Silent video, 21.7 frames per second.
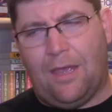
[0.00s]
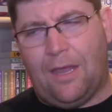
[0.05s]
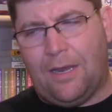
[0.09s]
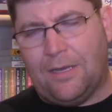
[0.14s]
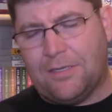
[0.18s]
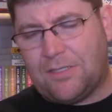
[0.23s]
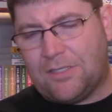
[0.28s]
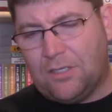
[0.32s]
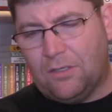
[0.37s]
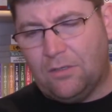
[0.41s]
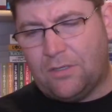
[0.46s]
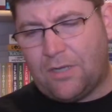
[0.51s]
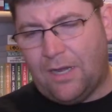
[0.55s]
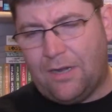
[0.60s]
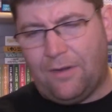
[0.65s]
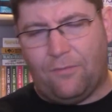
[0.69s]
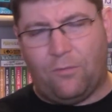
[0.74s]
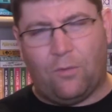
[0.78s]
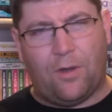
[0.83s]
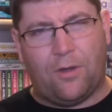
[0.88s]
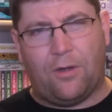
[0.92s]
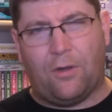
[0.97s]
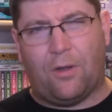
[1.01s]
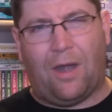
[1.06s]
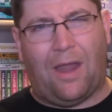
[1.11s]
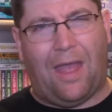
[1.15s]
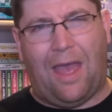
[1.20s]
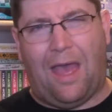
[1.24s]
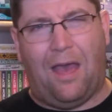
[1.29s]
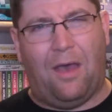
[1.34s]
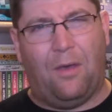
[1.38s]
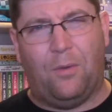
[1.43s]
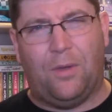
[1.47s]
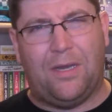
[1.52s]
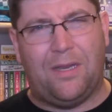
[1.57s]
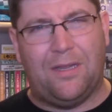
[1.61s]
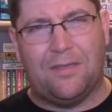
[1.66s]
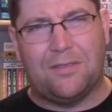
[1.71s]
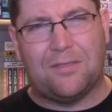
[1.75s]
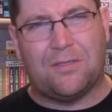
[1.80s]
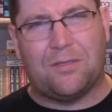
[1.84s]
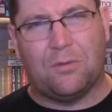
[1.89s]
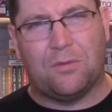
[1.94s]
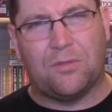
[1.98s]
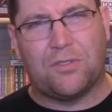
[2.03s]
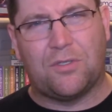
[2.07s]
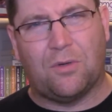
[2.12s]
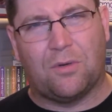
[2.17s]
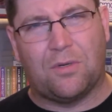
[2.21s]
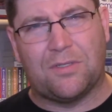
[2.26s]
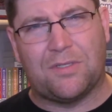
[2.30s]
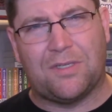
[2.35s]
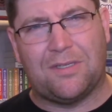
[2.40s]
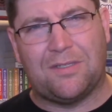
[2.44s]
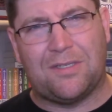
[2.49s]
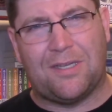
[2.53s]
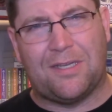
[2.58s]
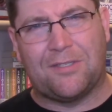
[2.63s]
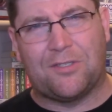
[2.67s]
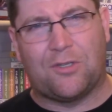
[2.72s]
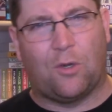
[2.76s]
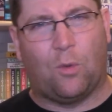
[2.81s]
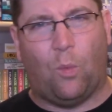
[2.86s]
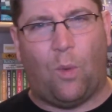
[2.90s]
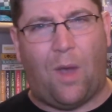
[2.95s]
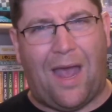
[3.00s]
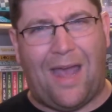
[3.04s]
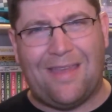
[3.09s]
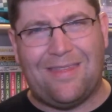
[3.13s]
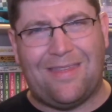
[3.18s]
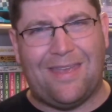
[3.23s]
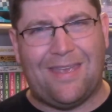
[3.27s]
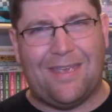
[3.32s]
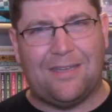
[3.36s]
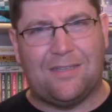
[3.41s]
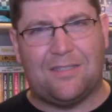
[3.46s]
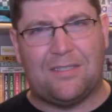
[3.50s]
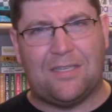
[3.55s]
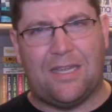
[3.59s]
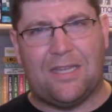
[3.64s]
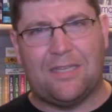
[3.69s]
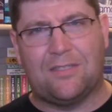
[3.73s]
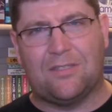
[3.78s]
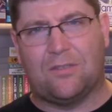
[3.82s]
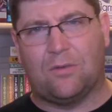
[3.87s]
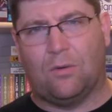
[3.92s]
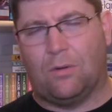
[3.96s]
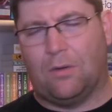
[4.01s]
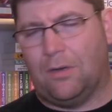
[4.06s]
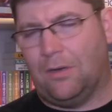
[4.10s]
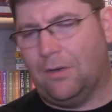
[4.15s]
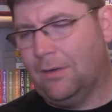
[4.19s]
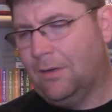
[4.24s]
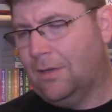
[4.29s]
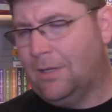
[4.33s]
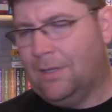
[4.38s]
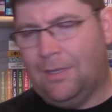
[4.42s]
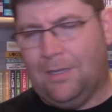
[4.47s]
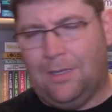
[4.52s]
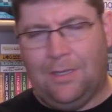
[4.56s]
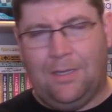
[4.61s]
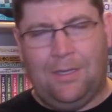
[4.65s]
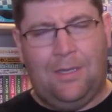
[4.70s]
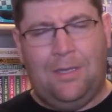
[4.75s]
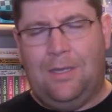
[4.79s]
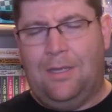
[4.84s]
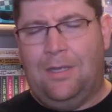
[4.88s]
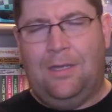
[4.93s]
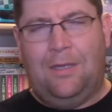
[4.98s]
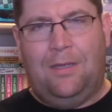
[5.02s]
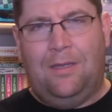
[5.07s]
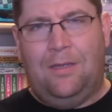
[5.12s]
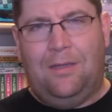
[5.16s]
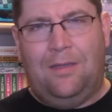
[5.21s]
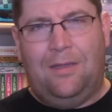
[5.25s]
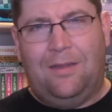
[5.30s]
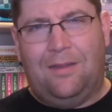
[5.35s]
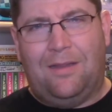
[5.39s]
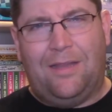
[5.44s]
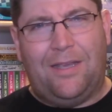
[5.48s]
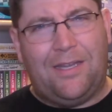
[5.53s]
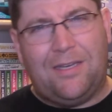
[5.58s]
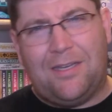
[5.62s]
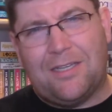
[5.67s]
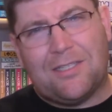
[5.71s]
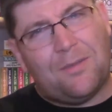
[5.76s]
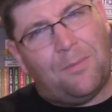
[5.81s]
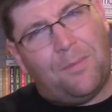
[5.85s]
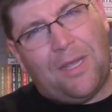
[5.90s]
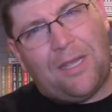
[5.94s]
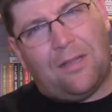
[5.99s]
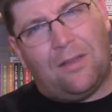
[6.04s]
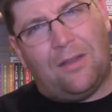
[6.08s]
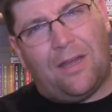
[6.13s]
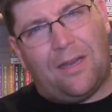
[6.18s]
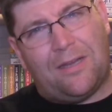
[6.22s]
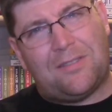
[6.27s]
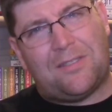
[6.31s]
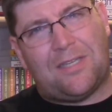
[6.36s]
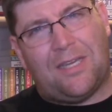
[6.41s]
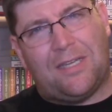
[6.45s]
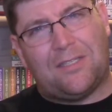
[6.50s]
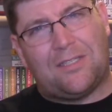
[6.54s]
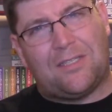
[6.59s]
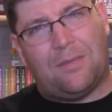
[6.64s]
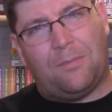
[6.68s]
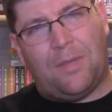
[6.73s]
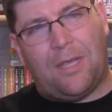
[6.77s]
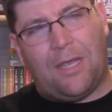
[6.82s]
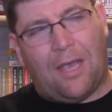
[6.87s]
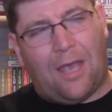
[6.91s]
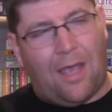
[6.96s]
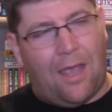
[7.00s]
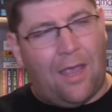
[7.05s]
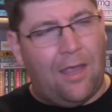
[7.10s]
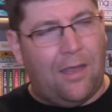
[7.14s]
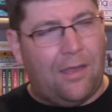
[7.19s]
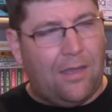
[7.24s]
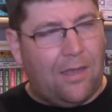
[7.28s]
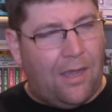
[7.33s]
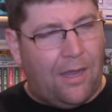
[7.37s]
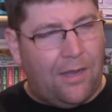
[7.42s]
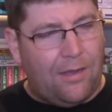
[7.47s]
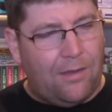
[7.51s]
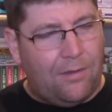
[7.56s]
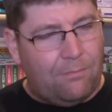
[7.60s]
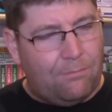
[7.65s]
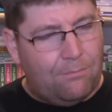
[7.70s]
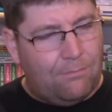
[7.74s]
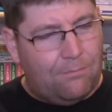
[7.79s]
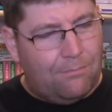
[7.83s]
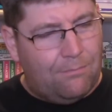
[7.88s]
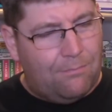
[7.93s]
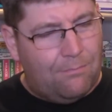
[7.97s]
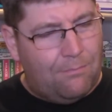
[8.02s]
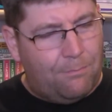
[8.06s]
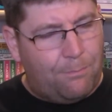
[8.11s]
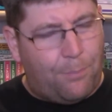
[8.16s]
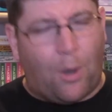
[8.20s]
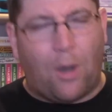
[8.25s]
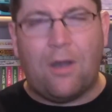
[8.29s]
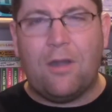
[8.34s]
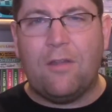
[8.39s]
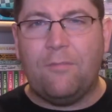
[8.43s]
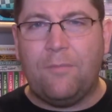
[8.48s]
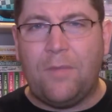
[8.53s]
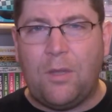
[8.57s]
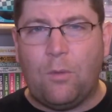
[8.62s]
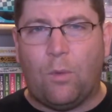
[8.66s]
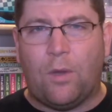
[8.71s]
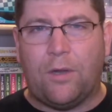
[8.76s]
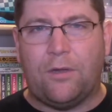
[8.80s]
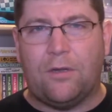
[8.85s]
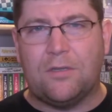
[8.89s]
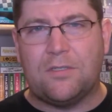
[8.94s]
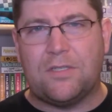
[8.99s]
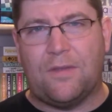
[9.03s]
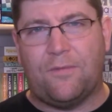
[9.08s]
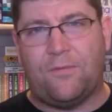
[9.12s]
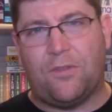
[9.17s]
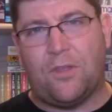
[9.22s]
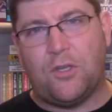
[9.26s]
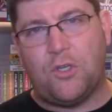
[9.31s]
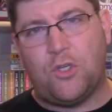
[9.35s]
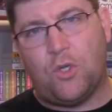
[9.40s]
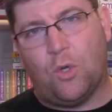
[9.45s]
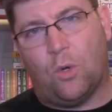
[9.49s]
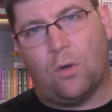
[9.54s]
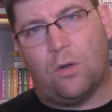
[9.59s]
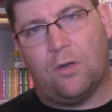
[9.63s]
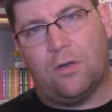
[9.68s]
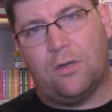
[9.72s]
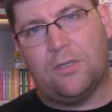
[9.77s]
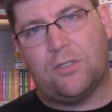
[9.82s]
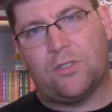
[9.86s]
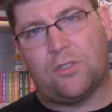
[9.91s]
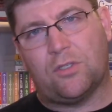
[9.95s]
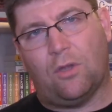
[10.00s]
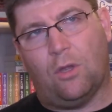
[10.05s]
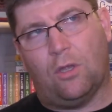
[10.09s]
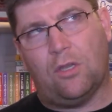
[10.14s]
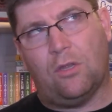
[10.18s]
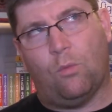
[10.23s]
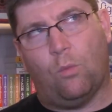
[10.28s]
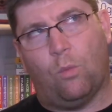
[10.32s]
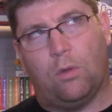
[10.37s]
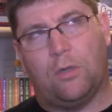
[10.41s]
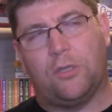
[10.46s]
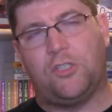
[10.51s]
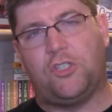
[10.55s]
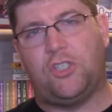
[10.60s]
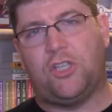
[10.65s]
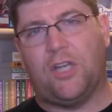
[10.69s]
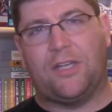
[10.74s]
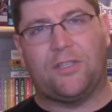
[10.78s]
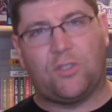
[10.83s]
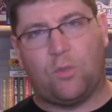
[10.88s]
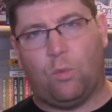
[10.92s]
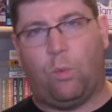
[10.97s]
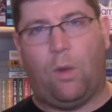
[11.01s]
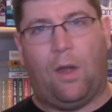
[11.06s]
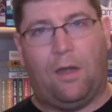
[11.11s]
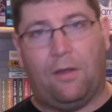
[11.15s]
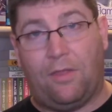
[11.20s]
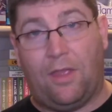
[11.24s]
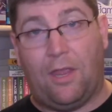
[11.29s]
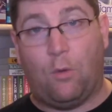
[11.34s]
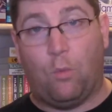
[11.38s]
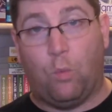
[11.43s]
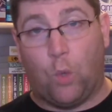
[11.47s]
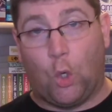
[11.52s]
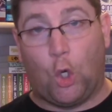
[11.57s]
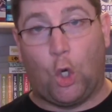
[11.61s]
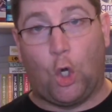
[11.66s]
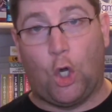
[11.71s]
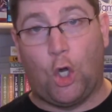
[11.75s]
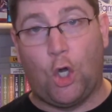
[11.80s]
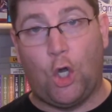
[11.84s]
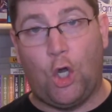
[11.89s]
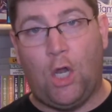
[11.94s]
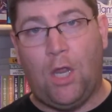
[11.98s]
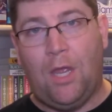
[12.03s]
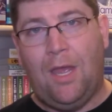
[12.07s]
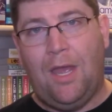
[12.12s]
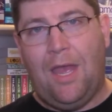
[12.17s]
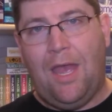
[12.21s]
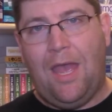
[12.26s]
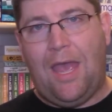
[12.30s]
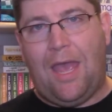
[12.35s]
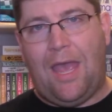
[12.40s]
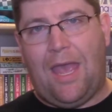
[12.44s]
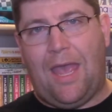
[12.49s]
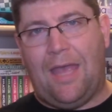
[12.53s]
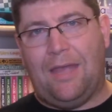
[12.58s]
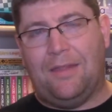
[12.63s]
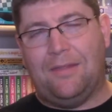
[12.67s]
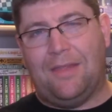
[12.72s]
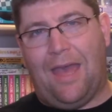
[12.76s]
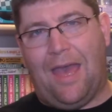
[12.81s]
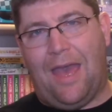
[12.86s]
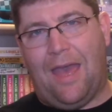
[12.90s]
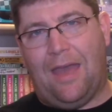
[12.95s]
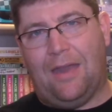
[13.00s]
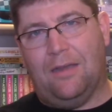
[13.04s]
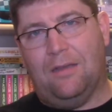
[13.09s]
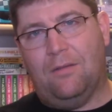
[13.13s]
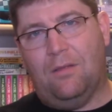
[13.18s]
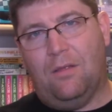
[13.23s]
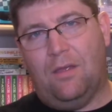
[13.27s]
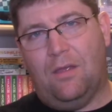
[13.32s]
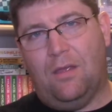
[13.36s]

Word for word: And I still kind of wonder how it is those doors exist or why they exist or like it doesn't make a lot of sense to me. I I part of me wonders if the doors were just where they were and that